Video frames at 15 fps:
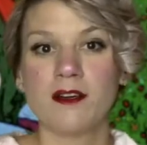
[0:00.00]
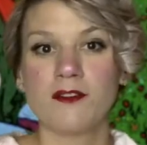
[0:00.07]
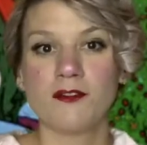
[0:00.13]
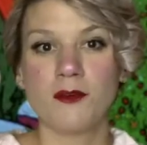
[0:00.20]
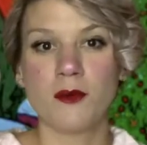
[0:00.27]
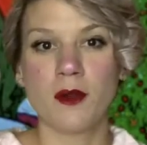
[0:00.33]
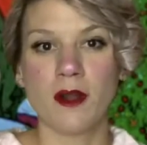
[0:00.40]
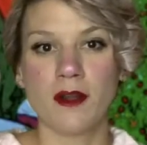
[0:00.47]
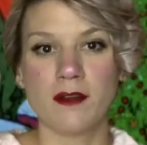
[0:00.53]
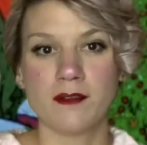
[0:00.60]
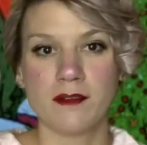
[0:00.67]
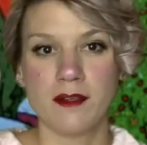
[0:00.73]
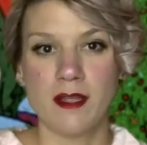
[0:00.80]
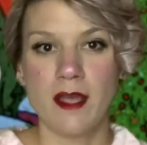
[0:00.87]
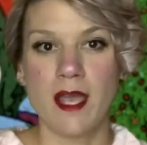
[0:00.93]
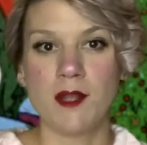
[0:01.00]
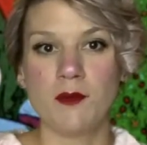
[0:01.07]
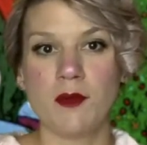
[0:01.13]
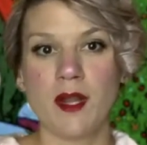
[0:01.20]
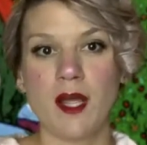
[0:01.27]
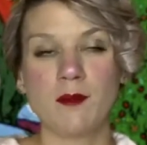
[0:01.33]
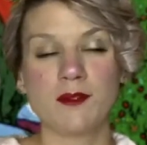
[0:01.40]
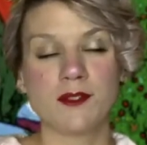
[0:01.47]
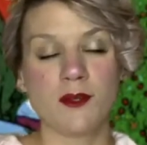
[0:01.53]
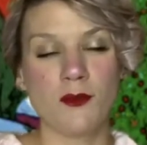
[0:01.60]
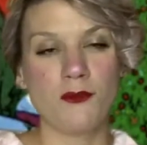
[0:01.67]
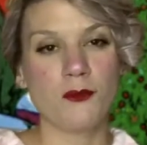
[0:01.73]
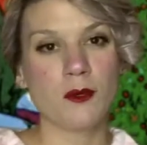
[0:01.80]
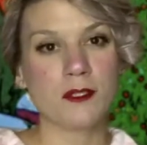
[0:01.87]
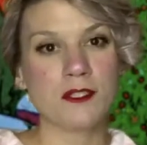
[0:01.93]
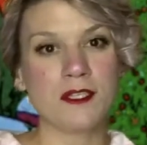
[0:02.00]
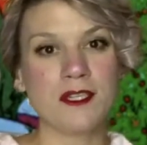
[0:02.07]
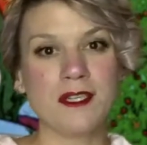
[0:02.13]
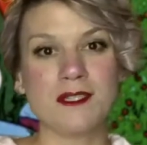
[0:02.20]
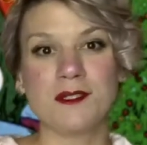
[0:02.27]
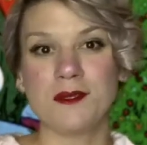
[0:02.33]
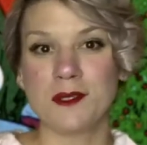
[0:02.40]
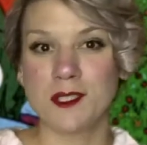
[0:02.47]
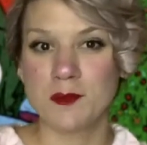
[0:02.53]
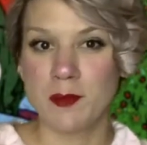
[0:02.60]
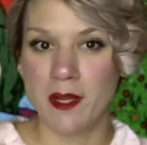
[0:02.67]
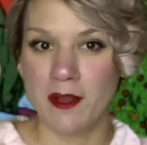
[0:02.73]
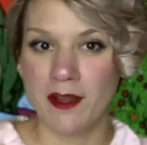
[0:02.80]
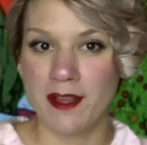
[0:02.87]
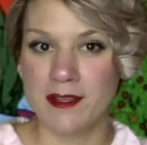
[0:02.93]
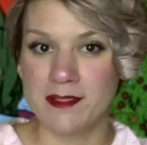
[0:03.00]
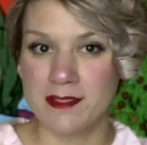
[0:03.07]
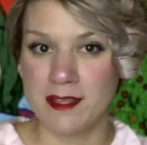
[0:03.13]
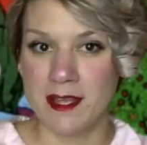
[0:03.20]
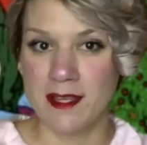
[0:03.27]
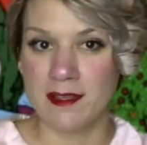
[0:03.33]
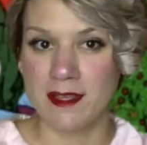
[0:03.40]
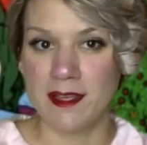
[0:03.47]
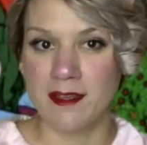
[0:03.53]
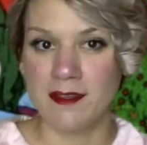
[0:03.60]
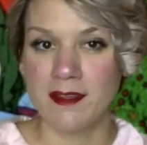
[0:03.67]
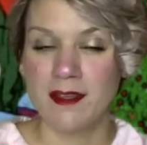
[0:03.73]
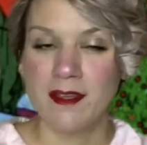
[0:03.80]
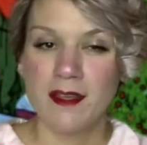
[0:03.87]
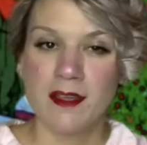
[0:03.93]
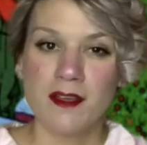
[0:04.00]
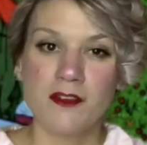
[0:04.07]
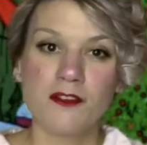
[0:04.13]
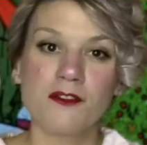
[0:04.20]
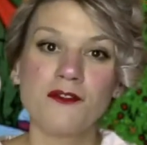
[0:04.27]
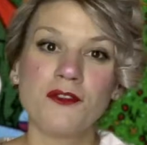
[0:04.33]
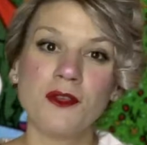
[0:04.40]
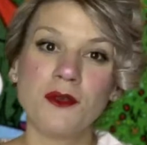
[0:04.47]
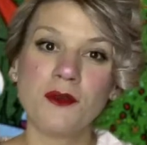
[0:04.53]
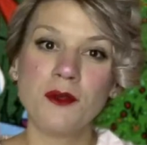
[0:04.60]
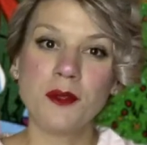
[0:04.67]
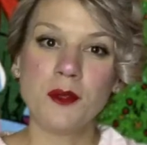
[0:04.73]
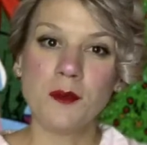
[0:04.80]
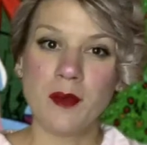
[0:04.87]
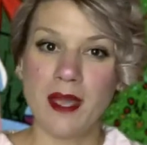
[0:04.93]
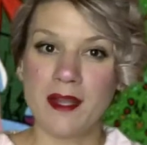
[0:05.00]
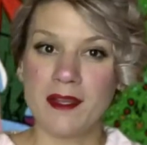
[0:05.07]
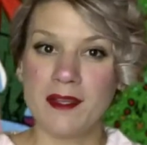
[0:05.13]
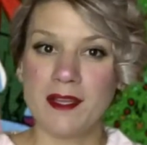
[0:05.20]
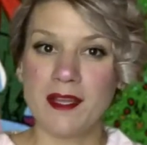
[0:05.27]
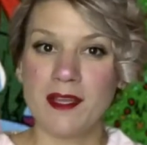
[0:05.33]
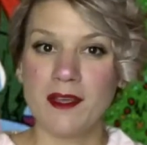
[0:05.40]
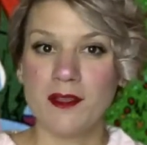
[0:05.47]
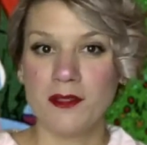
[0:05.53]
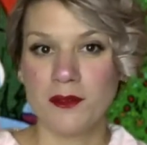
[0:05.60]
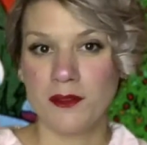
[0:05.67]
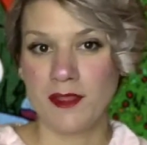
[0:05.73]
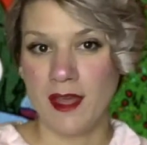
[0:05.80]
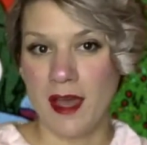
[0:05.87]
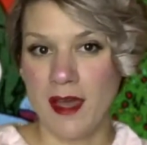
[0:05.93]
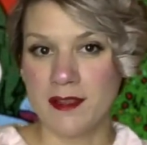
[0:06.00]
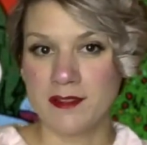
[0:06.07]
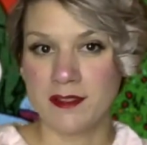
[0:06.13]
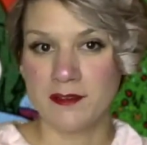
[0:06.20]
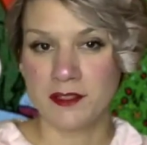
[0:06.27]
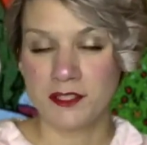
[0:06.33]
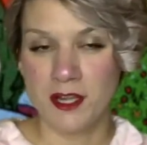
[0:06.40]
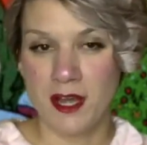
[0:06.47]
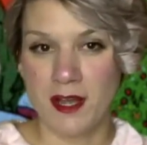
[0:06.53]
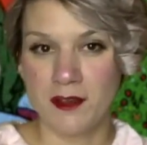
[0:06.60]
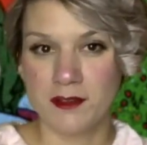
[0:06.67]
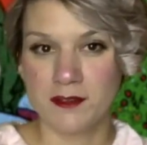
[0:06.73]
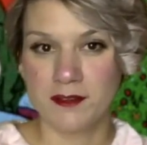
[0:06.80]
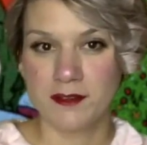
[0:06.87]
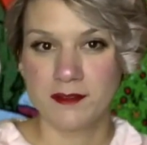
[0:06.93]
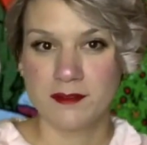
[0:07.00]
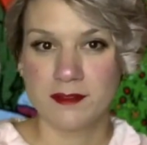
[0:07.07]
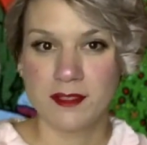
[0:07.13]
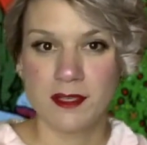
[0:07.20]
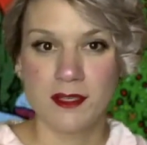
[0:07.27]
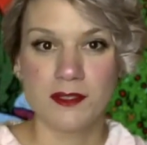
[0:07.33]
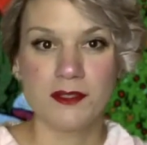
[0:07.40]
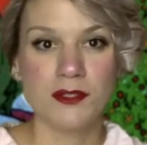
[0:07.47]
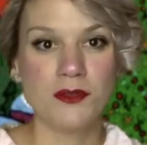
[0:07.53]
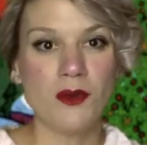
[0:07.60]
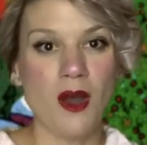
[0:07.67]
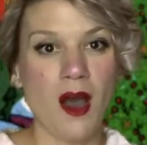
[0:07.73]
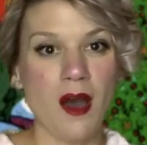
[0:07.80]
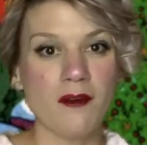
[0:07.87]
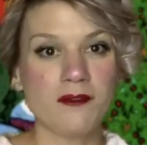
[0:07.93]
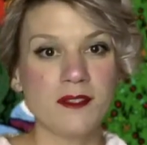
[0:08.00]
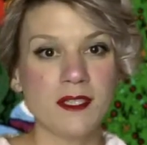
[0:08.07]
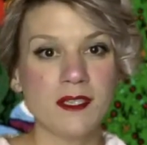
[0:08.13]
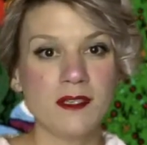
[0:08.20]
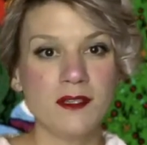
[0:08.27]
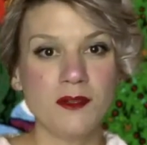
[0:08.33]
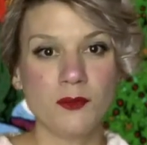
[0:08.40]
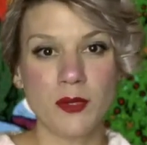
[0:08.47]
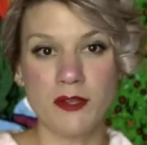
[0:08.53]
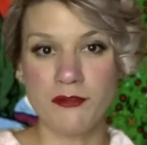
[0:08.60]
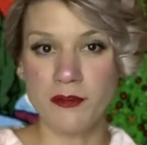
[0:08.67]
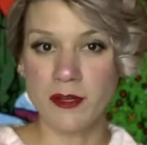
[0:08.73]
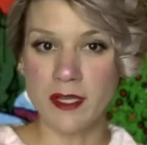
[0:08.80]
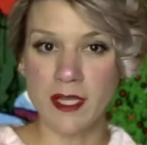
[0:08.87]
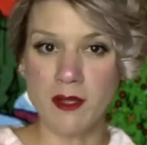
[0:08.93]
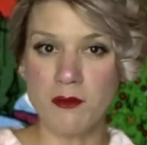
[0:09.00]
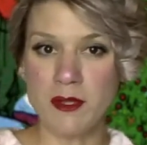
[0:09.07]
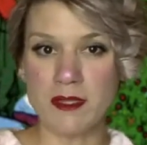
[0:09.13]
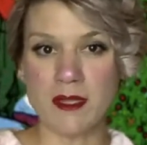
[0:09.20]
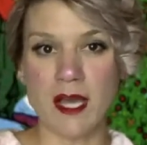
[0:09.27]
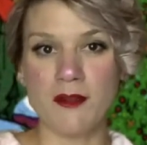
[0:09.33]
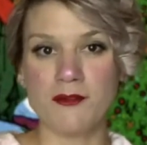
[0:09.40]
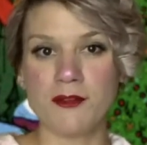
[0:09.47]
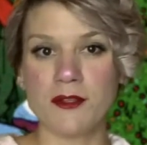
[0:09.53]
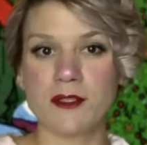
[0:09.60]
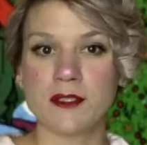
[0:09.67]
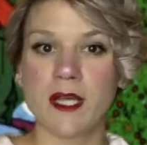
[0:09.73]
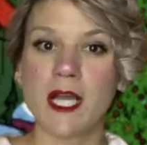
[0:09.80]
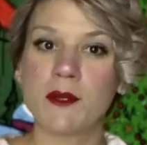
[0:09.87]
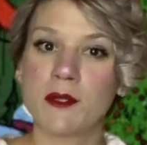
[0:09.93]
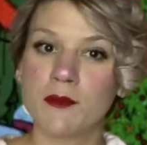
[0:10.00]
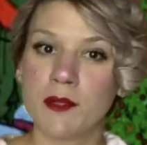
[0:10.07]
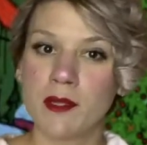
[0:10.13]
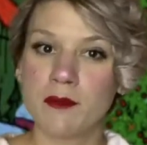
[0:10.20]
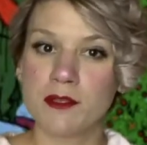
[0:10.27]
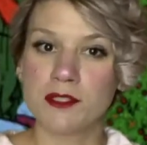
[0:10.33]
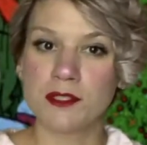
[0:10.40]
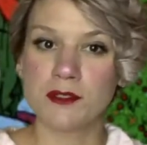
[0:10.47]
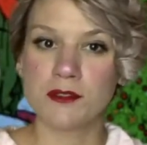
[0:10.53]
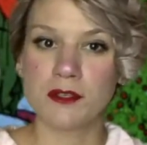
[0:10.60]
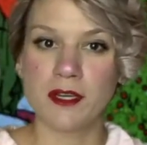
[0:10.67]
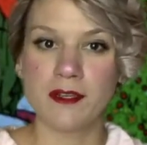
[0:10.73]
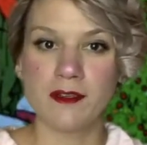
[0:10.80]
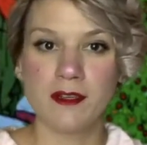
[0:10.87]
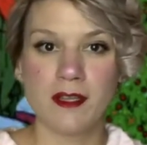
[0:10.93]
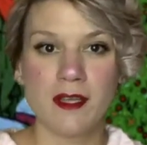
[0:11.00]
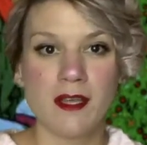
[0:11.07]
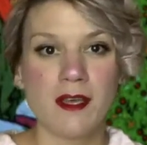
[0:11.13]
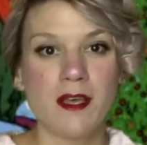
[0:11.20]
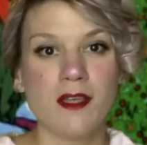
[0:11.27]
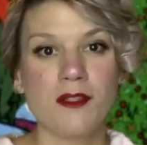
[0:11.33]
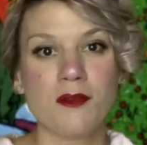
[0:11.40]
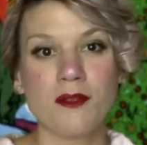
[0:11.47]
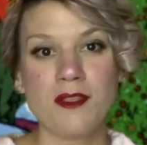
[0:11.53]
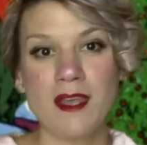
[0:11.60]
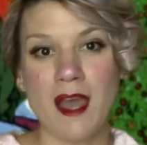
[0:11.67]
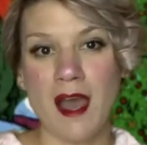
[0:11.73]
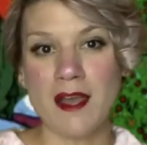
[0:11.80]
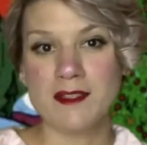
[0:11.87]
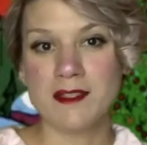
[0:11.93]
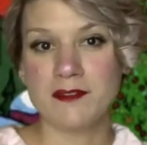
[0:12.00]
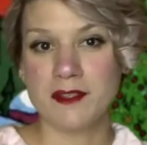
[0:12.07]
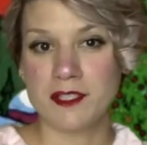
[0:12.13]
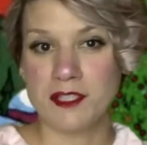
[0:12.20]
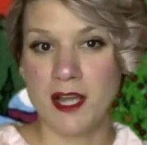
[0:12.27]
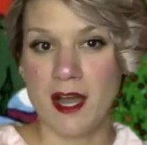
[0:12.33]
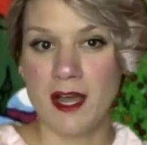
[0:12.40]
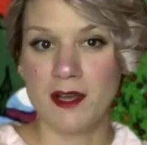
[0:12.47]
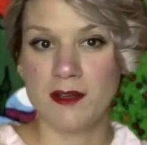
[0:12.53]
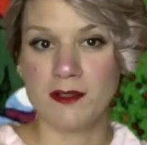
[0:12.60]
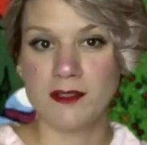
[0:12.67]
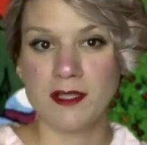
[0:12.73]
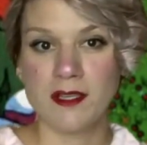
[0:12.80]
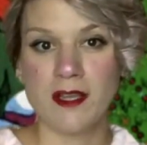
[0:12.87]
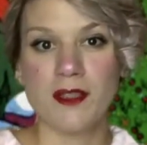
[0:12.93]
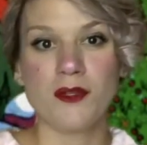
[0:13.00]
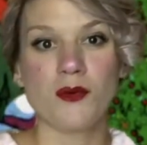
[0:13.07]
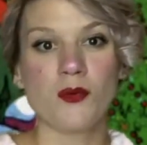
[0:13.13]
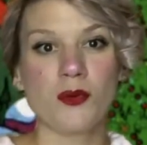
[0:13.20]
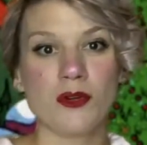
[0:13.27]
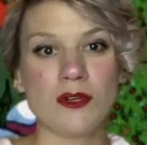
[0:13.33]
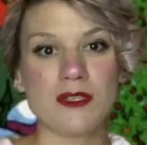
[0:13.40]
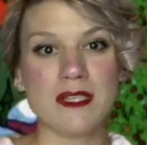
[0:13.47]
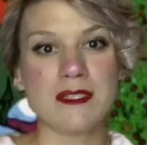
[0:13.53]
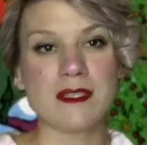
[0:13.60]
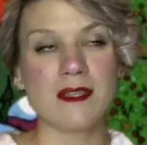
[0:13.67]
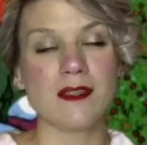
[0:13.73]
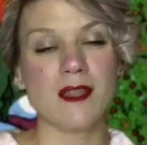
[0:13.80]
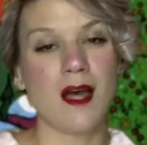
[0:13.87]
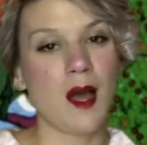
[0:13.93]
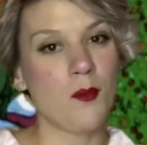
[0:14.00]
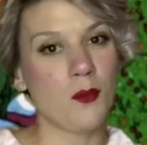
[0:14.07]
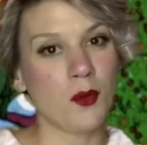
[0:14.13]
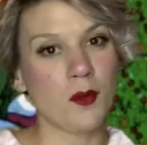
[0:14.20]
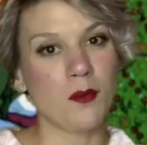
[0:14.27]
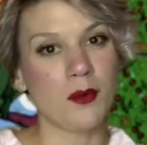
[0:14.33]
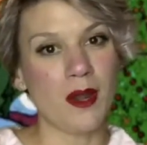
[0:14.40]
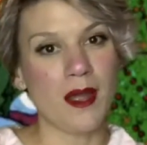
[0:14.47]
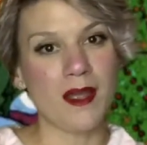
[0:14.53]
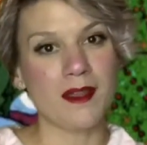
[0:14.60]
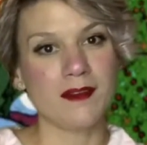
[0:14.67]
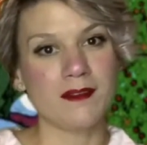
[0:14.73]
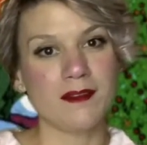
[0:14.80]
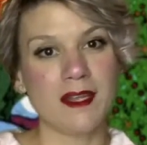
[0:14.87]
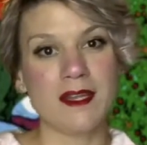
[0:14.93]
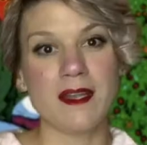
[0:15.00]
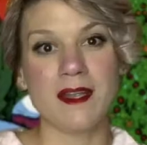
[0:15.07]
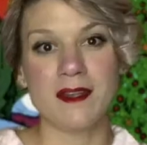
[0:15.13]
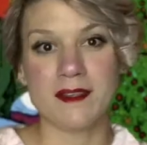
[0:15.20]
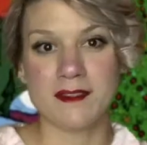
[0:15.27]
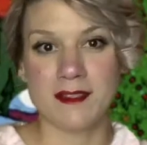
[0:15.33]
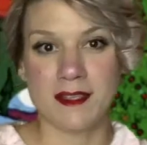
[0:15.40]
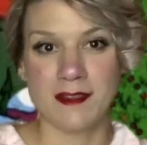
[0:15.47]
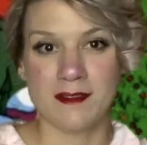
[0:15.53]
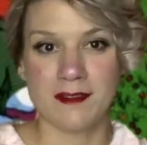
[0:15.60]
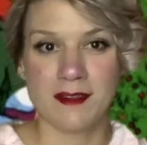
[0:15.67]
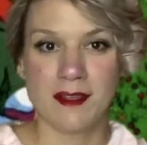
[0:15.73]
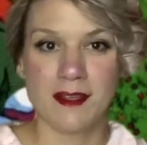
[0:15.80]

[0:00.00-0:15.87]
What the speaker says: 4. And what I'm so fortunate to experience daily, view humanity through the eyes of a child. Too often, we forget what life looked like when we were children. Through the eyes of a child, the world is a lot more bright and innocent.